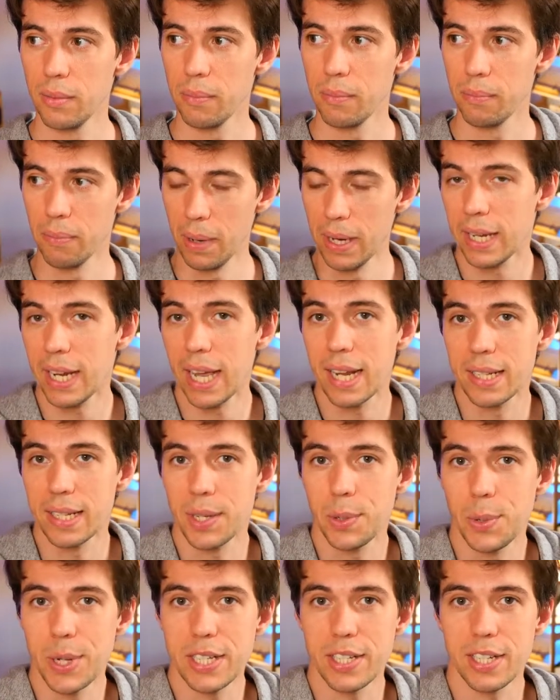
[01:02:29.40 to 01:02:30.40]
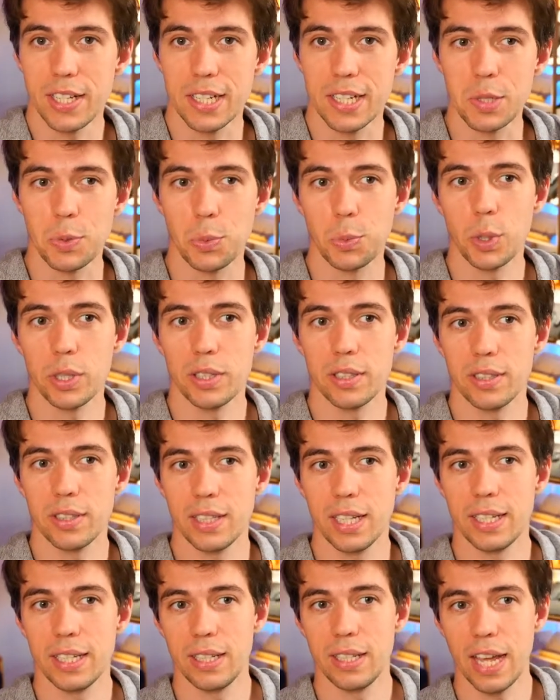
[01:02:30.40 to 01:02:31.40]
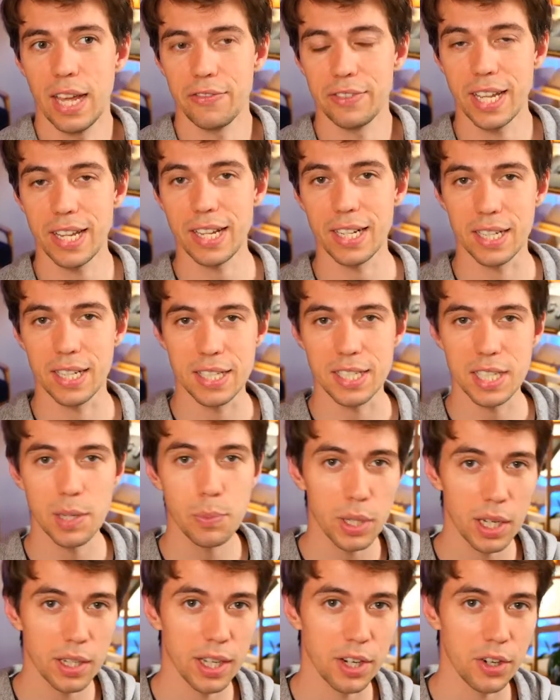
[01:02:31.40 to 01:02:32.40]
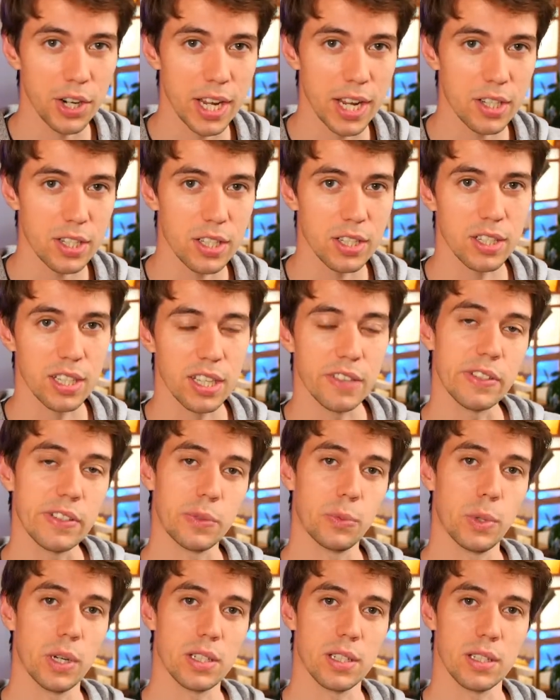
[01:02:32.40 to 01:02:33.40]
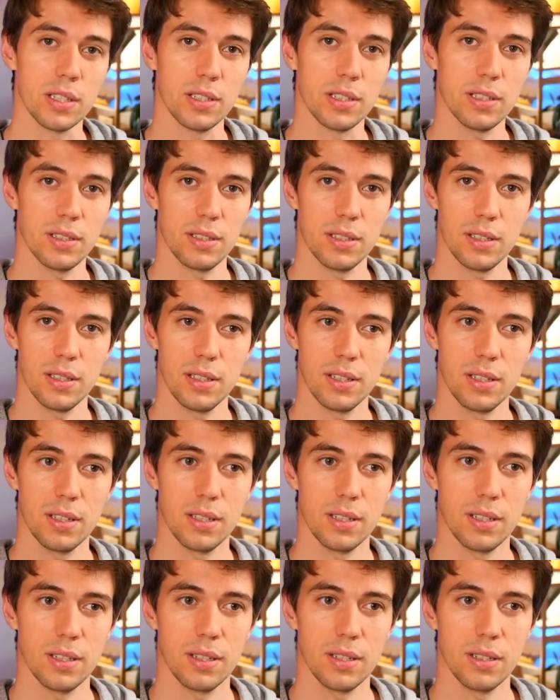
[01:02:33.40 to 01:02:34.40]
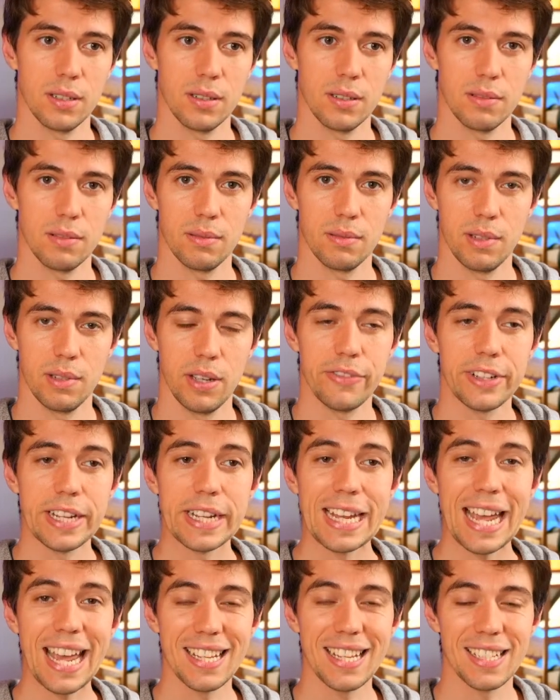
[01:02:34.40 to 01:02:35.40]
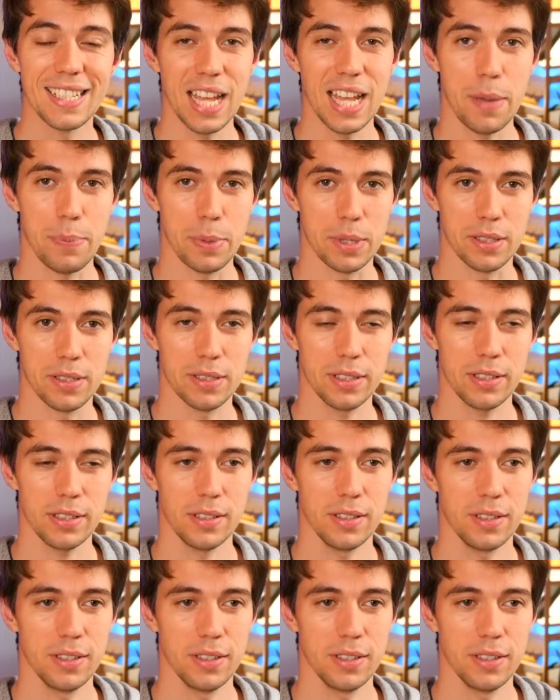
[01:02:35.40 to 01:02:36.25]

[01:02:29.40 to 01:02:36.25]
But again, the question is, would it have taken a similar direction if that hadn't happened?